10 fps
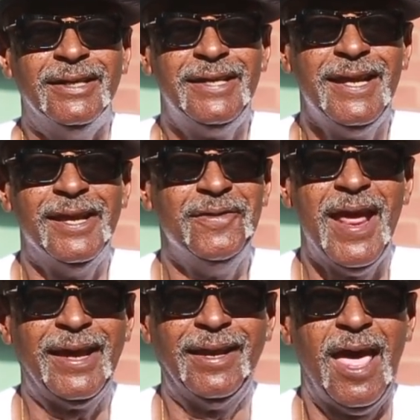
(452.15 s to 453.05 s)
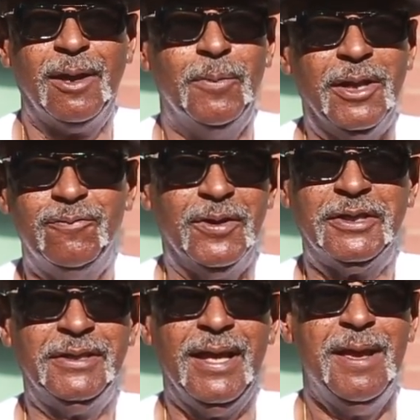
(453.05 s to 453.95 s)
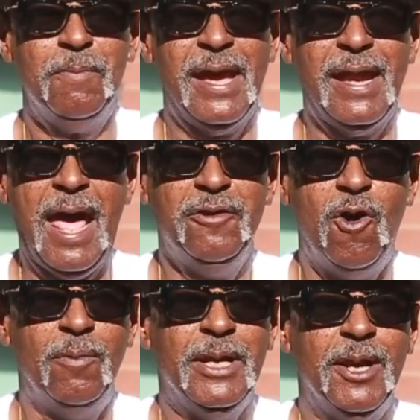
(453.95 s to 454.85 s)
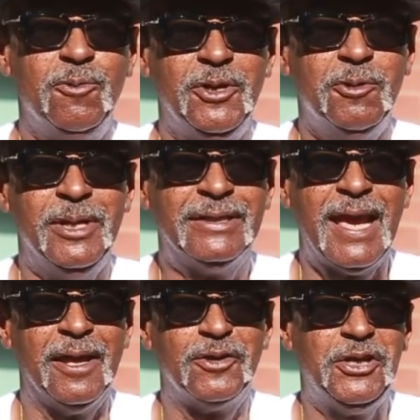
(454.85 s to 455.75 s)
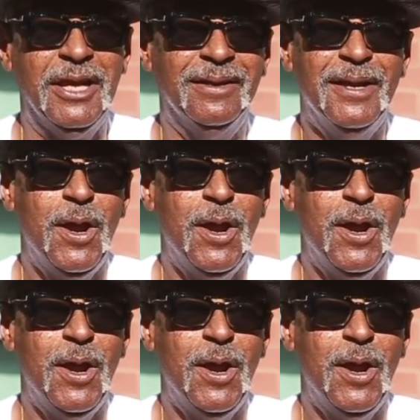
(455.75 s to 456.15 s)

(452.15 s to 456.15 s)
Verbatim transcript: She get naked like a motherfucker. She said, man, I normally don't do this kind of shit.